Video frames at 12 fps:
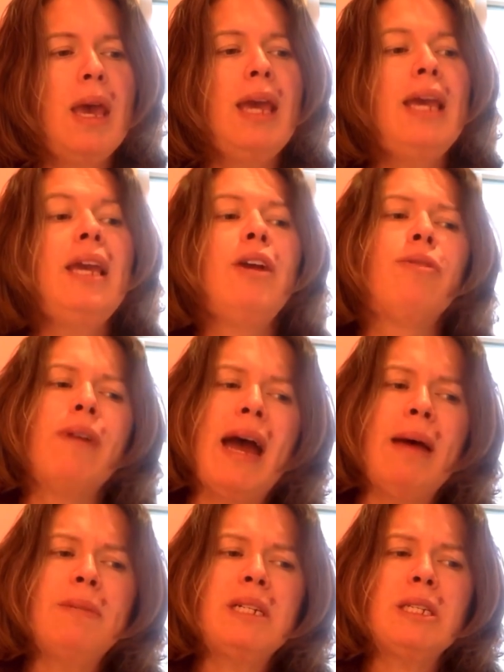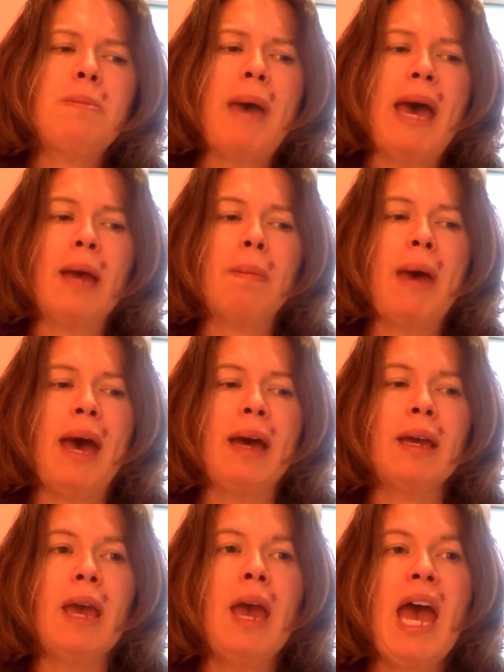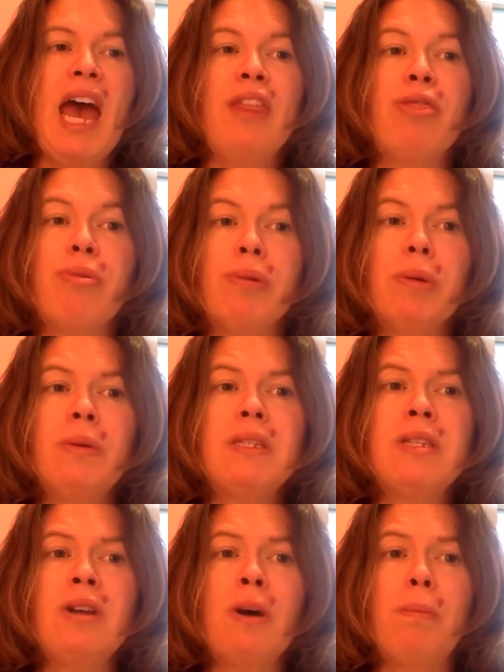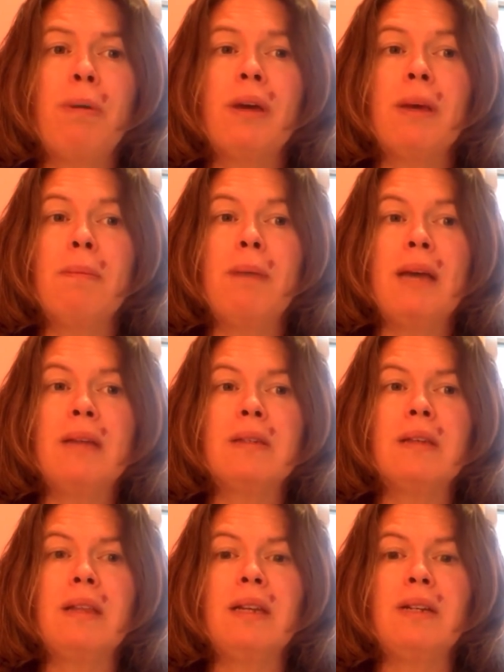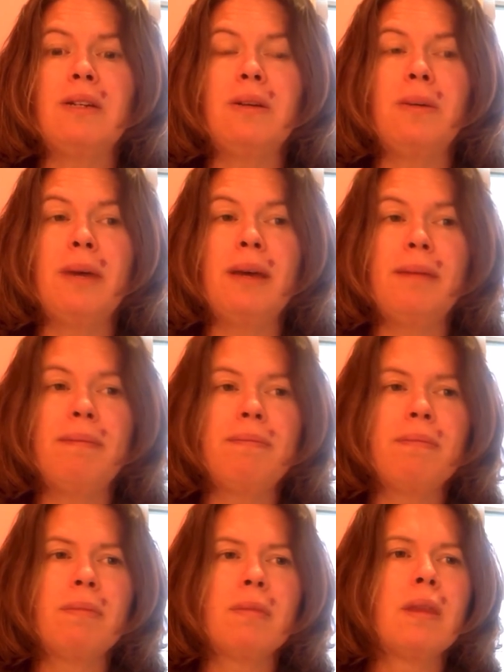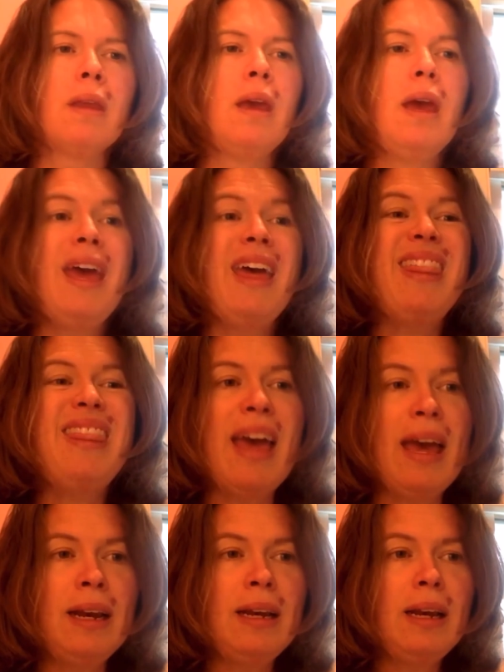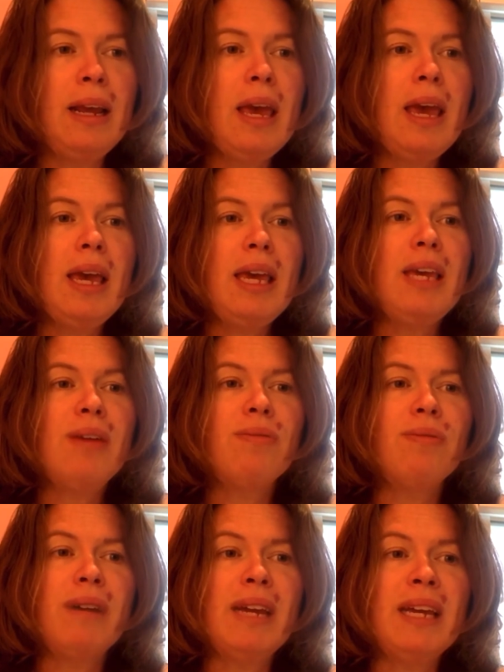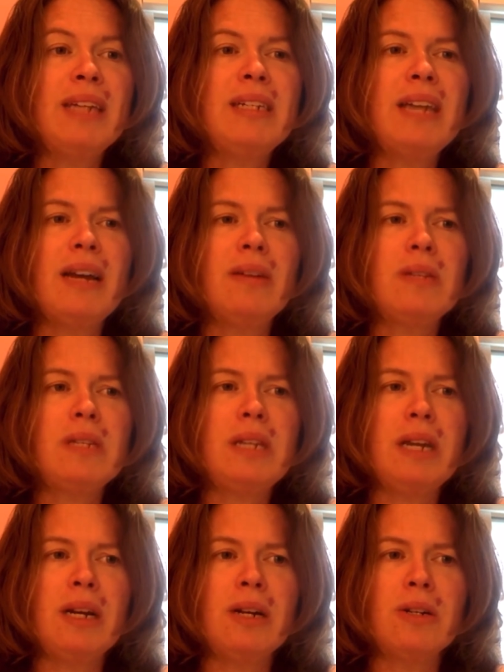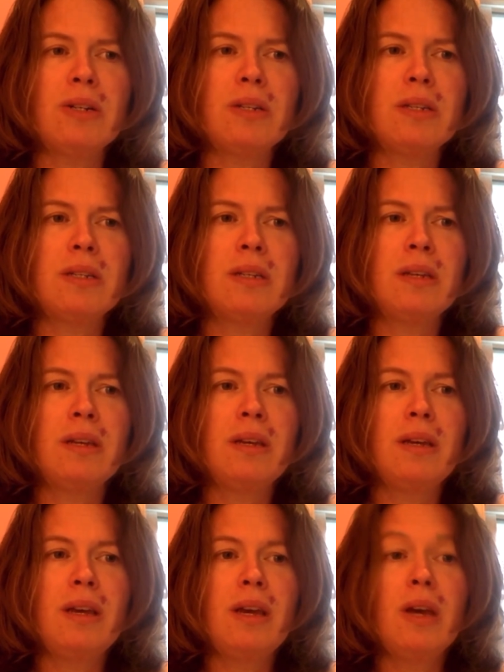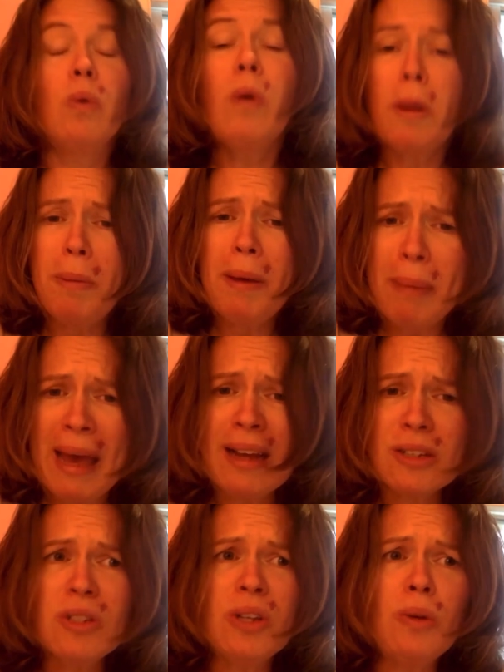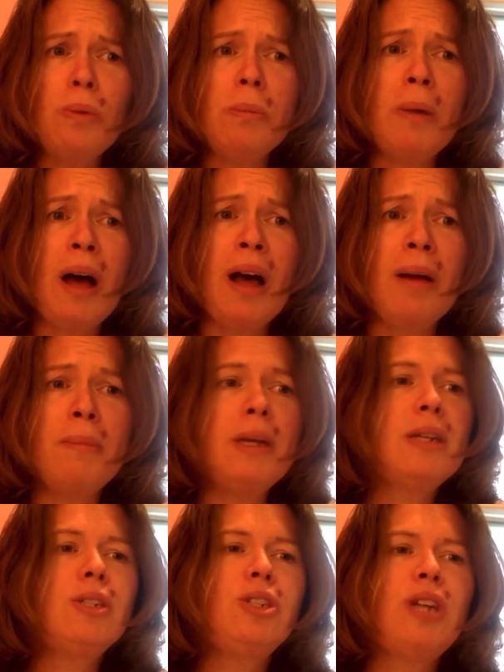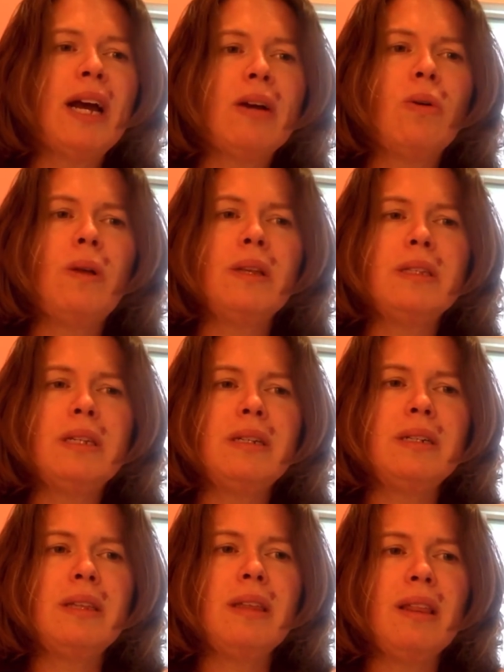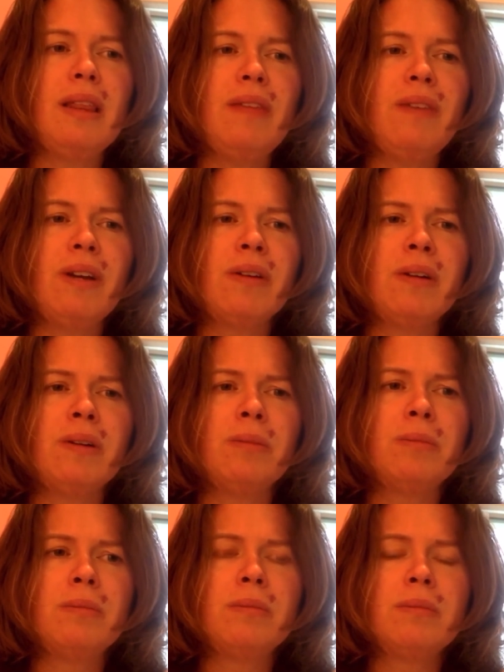He grabbed his backpack and threw his notebook and pencil into it. Then he ran downstairs. We'll be back soon, Mom, Jack called into the living room.